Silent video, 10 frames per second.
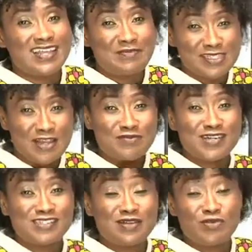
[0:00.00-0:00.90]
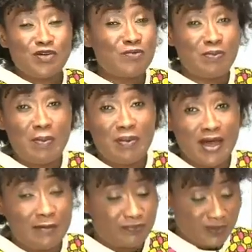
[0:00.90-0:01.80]

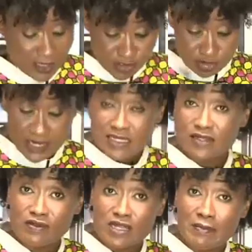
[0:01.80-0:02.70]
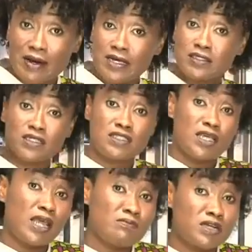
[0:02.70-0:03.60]
Papa, educative,
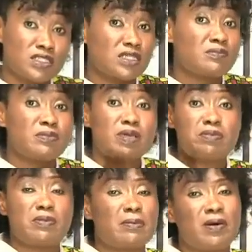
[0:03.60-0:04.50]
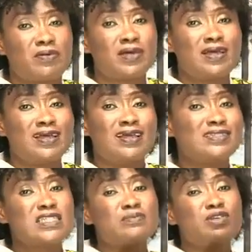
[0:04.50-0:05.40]
entertainment,
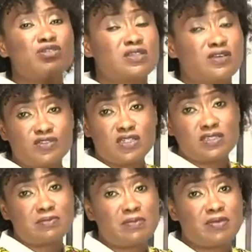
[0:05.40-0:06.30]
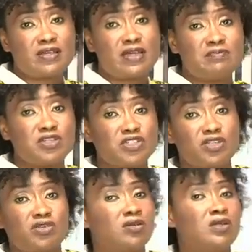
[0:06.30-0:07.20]
just be yourself, just like my brother had
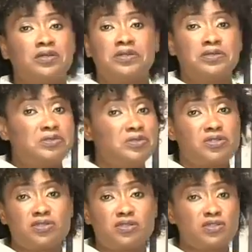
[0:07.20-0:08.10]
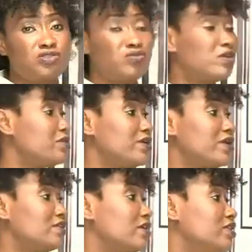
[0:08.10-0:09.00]
mentioned. You wouldn't
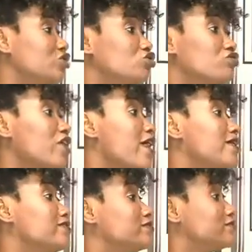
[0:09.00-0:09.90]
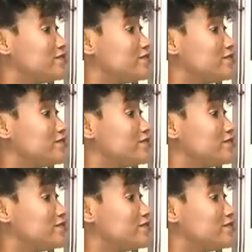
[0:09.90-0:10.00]
be under any duress.